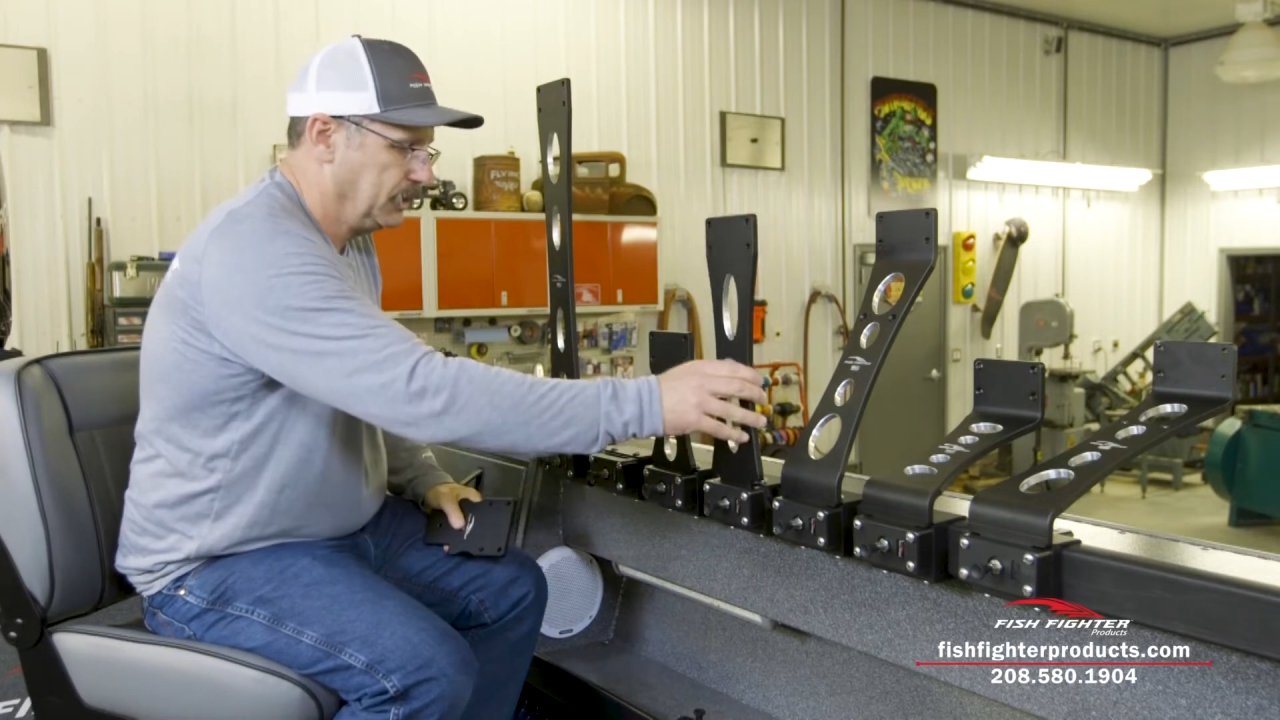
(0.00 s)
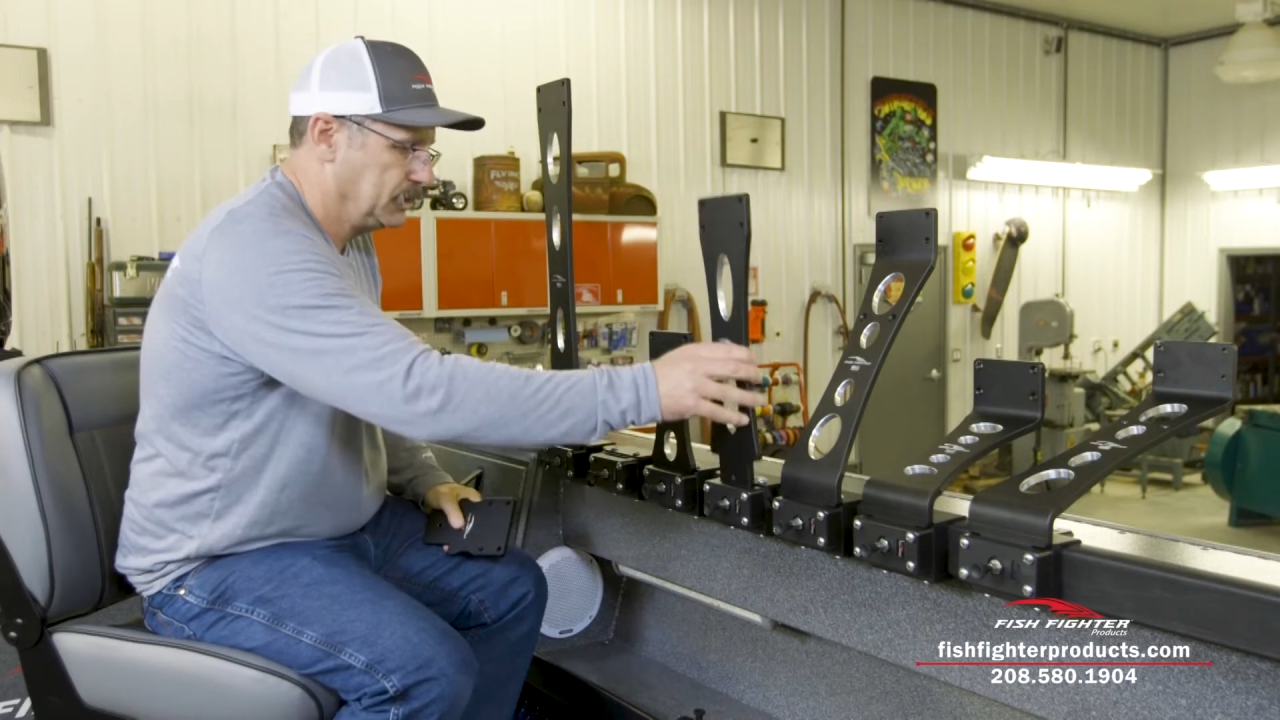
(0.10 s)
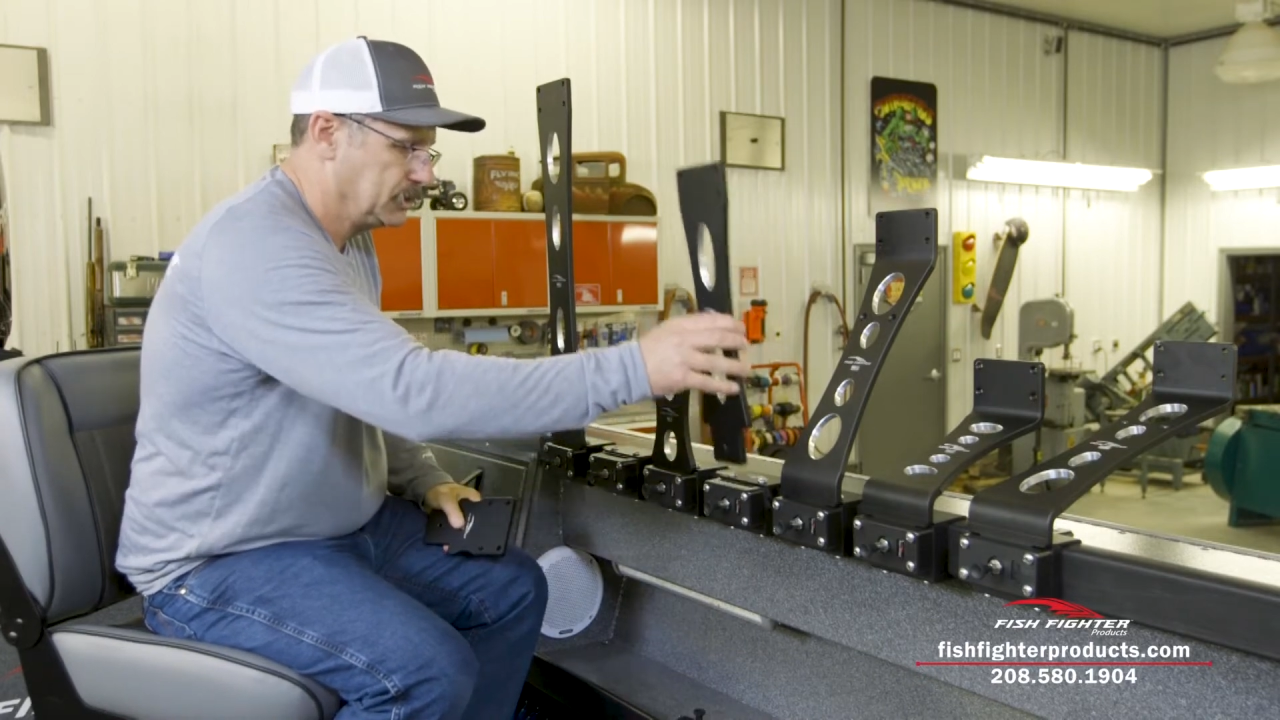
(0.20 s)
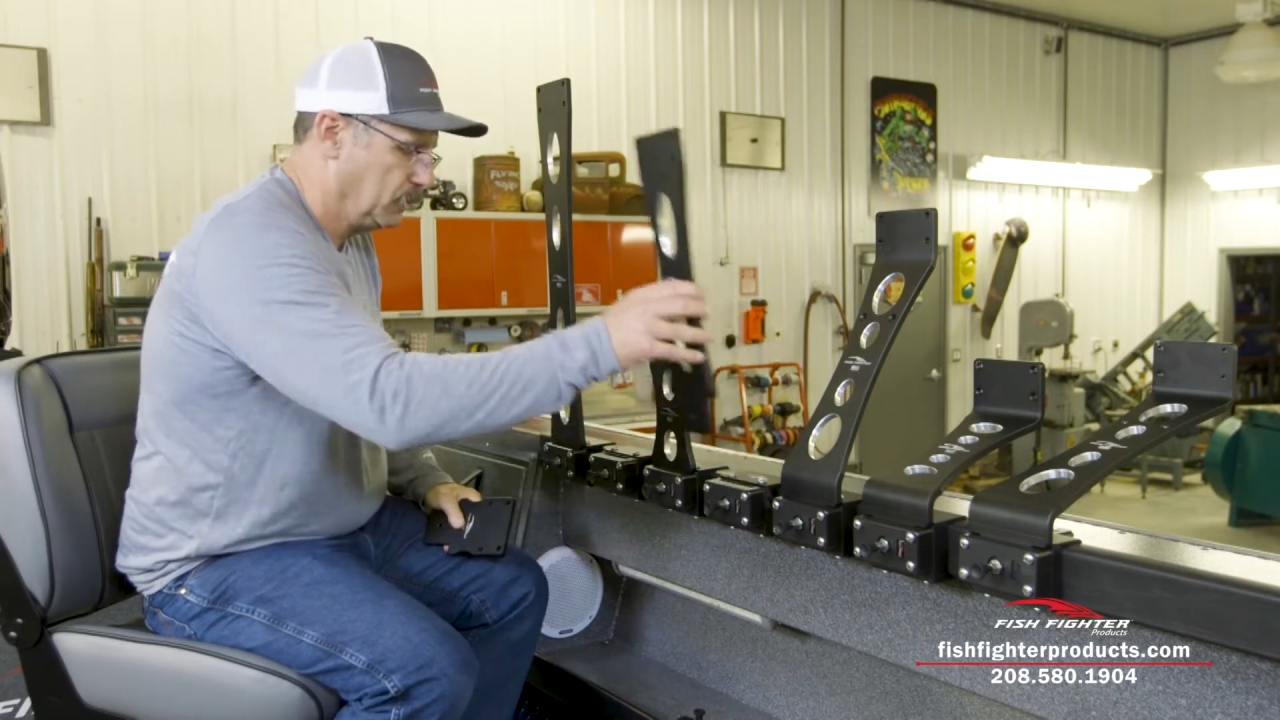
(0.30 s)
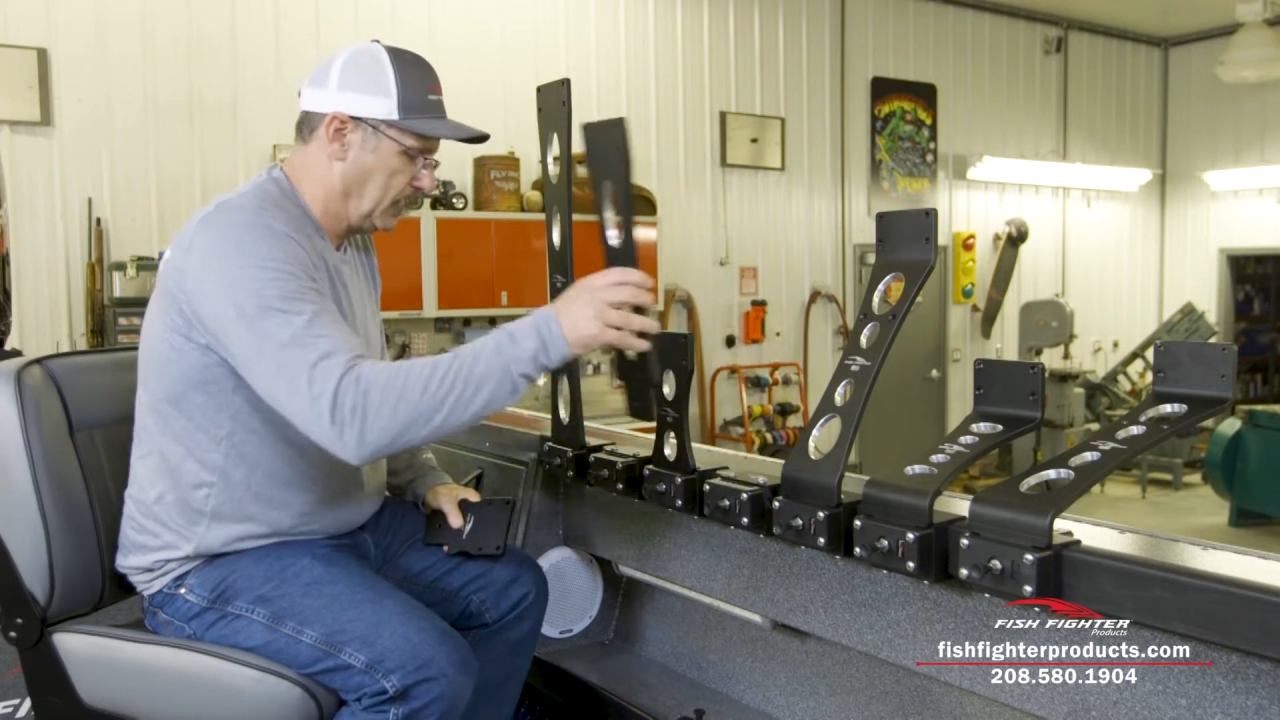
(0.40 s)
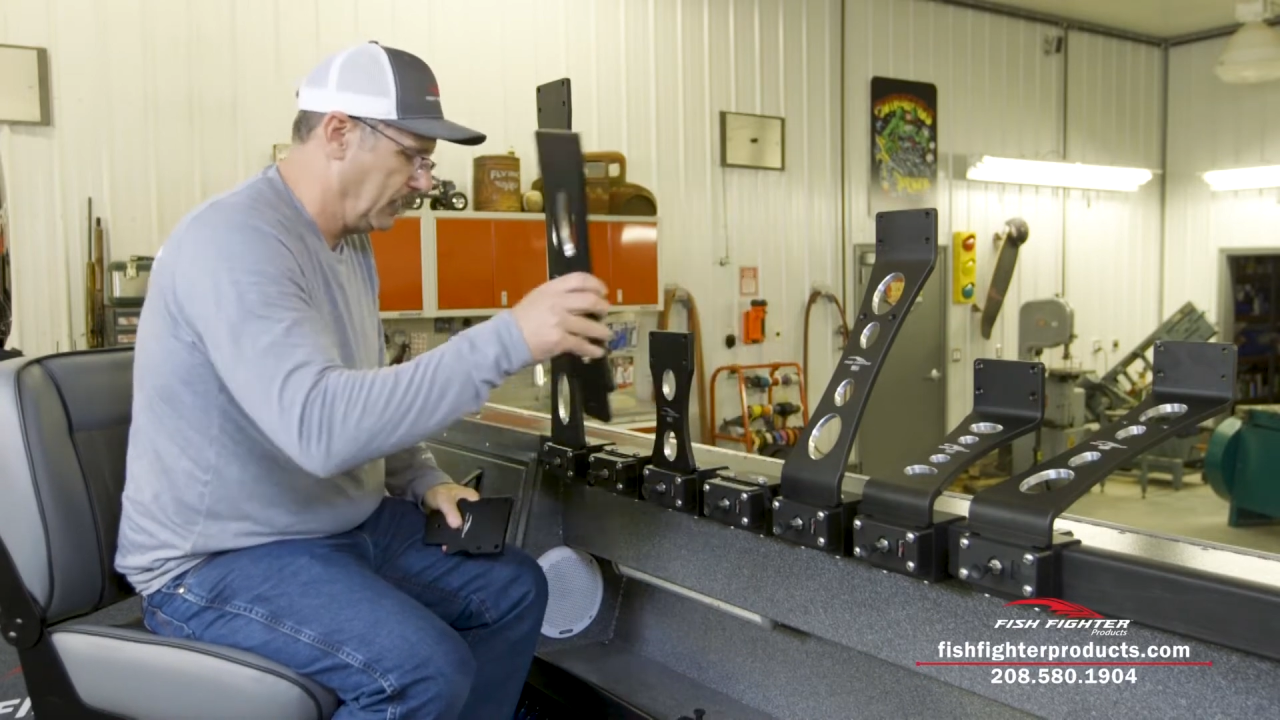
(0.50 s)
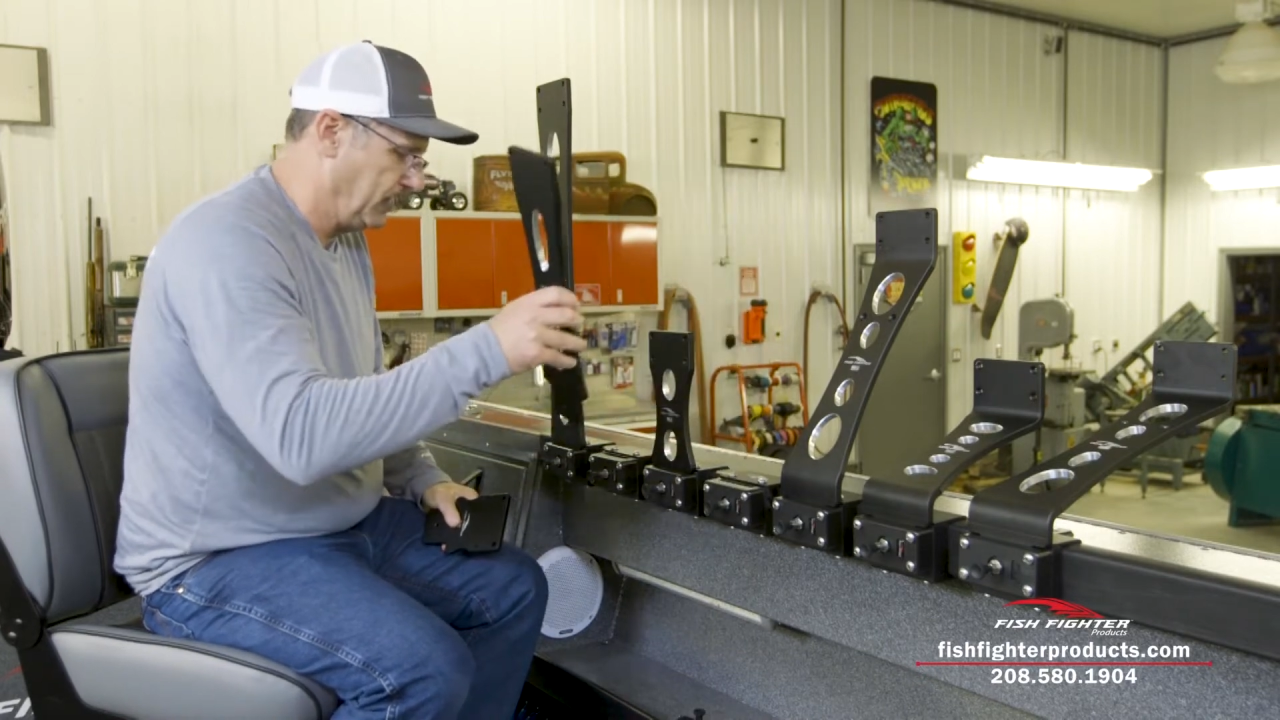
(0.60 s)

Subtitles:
these the way